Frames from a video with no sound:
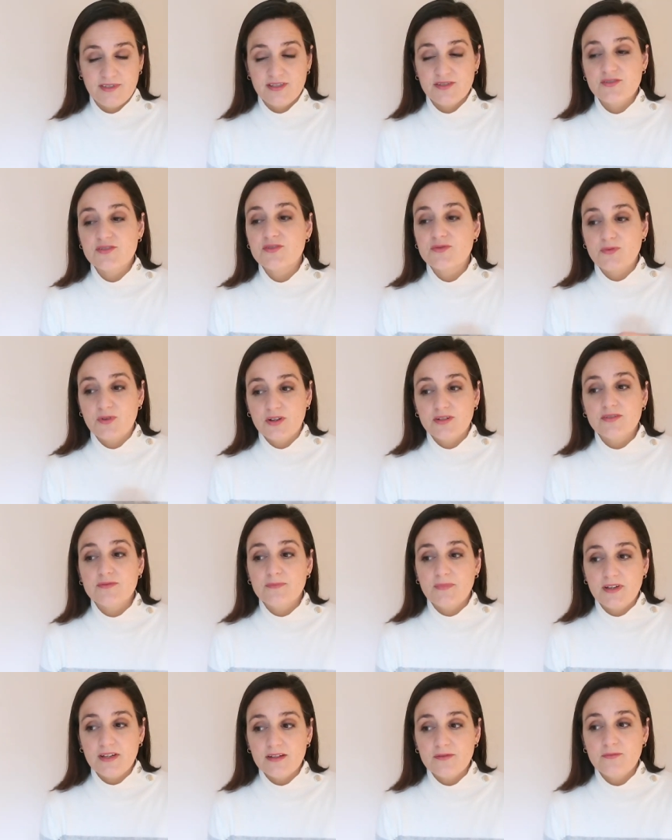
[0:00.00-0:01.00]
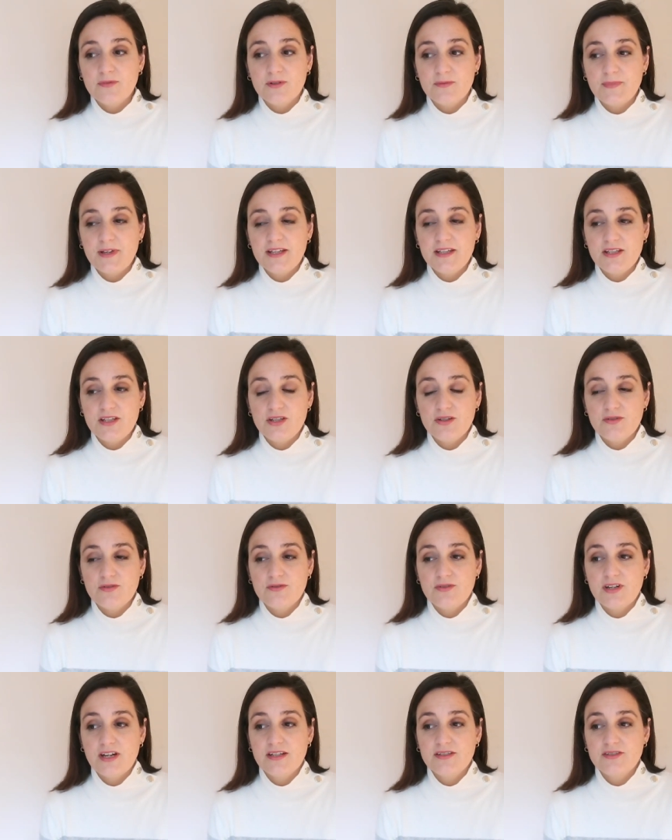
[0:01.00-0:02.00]
It's what will make you
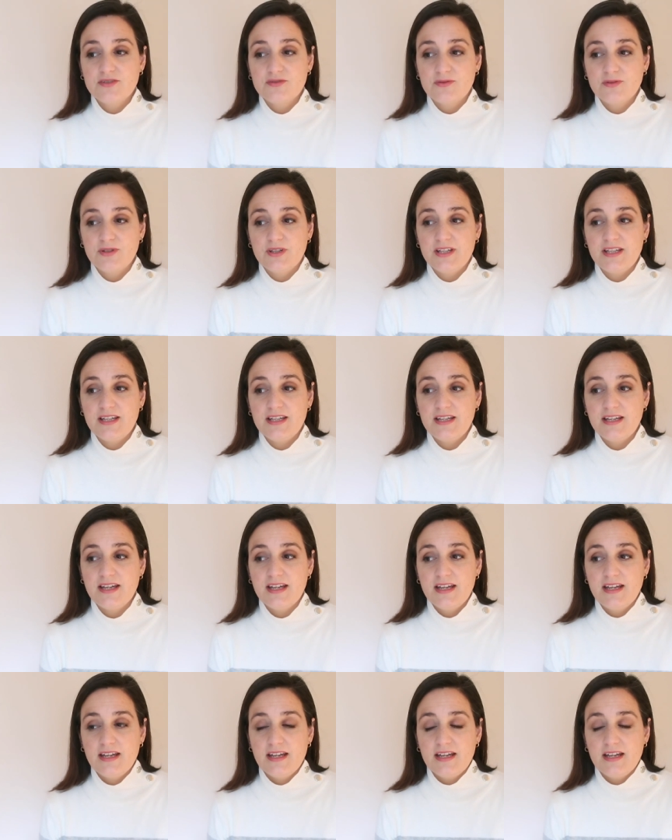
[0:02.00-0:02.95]
naturally